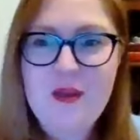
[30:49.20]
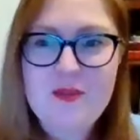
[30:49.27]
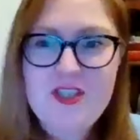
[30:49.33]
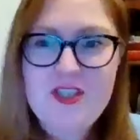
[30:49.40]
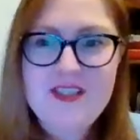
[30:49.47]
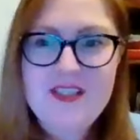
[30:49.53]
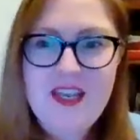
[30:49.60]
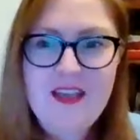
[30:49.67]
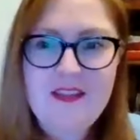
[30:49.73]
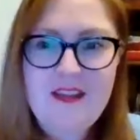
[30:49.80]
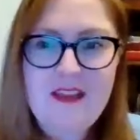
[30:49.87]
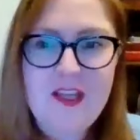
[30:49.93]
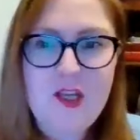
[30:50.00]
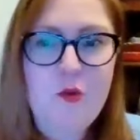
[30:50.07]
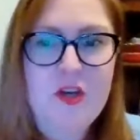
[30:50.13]
She's saying
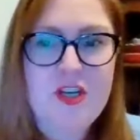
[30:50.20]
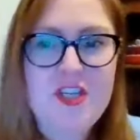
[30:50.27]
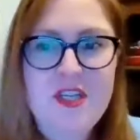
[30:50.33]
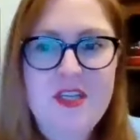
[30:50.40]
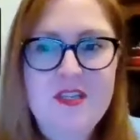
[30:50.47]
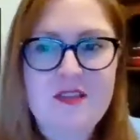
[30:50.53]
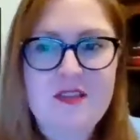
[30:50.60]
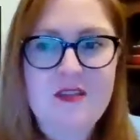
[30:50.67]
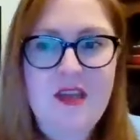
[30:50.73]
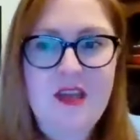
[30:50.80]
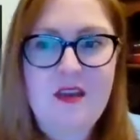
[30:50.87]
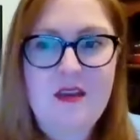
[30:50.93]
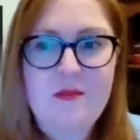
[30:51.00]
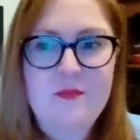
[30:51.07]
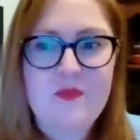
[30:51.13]
that
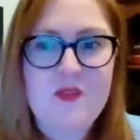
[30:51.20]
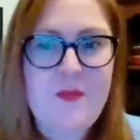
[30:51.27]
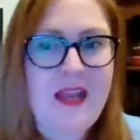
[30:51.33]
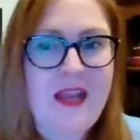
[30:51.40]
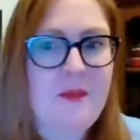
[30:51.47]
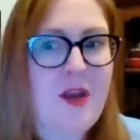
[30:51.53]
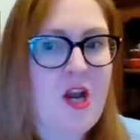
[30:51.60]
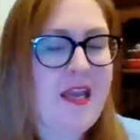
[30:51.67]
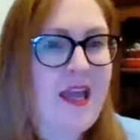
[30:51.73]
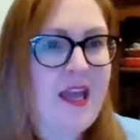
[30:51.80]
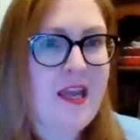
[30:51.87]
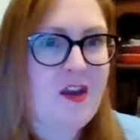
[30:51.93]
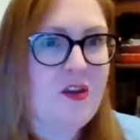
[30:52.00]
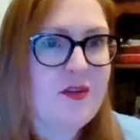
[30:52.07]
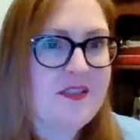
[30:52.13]
LaQuercia's Speck
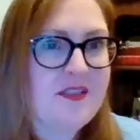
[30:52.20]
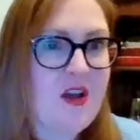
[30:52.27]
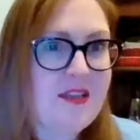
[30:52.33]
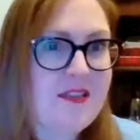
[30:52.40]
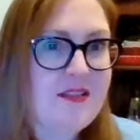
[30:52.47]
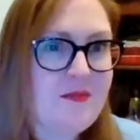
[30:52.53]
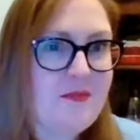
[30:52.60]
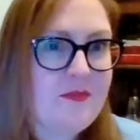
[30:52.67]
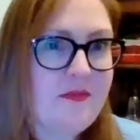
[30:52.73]
Americano is awesome.